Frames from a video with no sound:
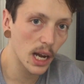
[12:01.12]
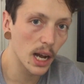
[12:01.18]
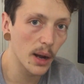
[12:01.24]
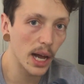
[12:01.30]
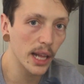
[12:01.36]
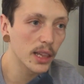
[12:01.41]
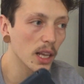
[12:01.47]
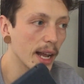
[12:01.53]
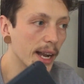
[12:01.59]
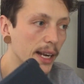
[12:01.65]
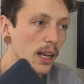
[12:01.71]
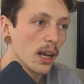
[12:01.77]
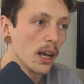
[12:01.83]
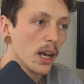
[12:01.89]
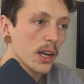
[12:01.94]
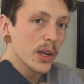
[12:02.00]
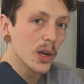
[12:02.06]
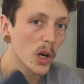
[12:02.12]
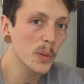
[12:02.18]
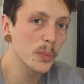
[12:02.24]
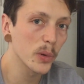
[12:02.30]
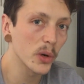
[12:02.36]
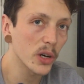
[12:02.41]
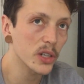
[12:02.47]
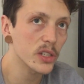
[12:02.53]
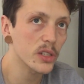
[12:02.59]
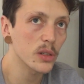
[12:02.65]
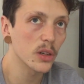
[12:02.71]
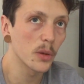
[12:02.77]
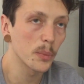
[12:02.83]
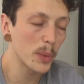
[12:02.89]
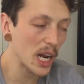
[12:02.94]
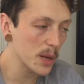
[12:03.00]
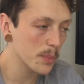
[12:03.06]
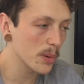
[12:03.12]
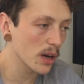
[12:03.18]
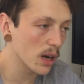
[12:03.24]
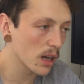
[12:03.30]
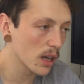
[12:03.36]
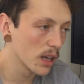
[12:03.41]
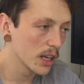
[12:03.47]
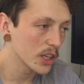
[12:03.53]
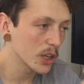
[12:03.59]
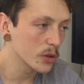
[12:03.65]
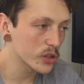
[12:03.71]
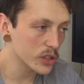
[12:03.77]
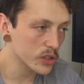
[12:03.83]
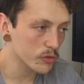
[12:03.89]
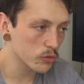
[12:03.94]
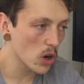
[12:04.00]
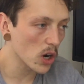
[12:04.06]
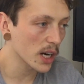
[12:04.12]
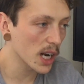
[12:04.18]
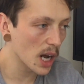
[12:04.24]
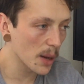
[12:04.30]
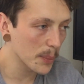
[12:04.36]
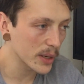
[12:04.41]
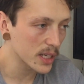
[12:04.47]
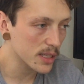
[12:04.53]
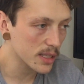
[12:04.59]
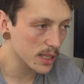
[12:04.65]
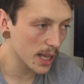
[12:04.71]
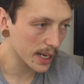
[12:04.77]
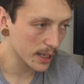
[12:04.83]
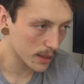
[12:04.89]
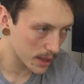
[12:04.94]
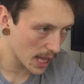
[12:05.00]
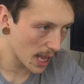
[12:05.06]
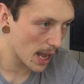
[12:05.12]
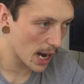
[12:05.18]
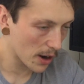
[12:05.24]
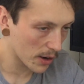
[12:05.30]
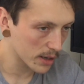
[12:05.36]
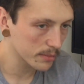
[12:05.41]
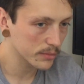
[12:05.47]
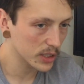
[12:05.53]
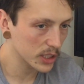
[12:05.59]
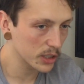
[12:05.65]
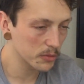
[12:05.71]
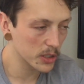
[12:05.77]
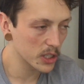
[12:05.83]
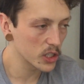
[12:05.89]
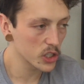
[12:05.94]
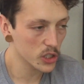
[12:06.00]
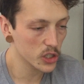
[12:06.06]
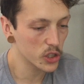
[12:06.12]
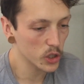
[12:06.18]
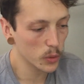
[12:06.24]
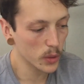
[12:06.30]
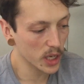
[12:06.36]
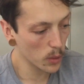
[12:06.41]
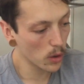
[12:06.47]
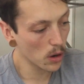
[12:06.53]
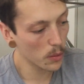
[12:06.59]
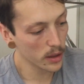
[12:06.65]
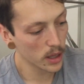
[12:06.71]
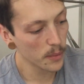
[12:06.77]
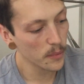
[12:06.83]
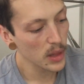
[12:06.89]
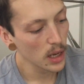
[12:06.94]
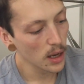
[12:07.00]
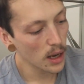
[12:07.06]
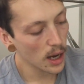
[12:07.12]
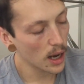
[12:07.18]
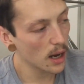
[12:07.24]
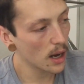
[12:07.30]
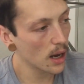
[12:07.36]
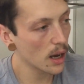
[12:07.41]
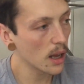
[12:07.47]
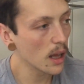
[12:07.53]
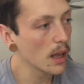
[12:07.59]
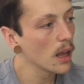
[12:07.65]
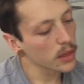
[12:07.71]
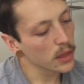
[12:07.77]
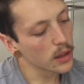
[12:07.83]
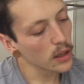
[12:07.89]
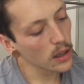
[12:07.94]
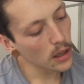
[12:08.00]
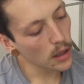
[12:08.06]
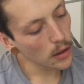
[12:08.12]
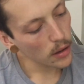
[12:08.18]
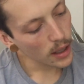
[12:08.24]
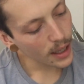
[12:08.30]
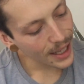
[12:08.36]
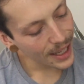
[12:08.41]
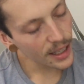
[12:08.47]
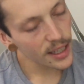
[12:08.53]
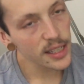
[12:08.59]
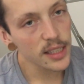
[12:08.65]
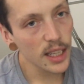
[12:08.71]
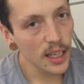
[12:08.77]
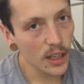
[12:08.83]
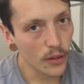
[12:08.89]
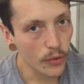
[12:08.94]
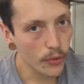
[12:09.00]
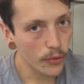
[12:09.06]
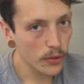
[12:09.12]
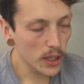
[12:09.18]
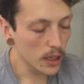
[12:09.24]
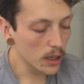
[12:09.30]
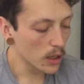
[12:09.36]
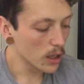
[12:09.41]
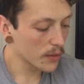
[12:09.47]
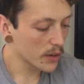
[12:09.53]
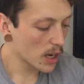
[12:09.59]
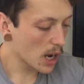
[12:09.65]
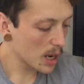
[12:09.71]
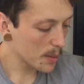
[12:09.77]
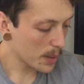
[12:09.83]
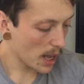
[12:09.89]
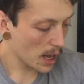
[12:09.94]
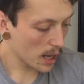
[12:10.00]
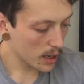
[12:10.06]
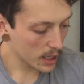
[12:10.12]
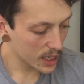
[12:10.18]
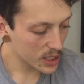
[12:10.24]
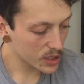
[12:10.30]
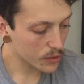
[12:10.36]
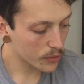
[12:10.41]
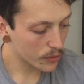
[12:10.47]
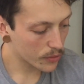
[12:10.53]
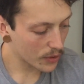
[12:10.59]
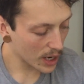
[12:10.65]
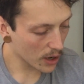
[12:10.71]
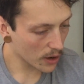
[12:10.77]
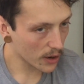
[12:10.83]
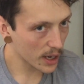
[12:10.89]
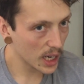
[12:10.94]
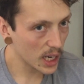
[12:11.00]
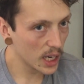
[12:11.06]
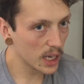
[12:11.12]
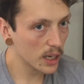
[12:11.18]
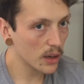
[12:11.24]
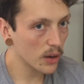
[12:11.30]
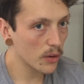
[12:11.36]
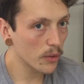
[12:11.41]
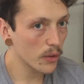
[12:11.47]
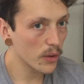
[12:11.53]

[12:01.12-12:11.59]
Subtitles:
Unlike notebooks or paper, you just rock up and it's there, and you can just do what you want with it. The kinesthetic feel of an iPad is very,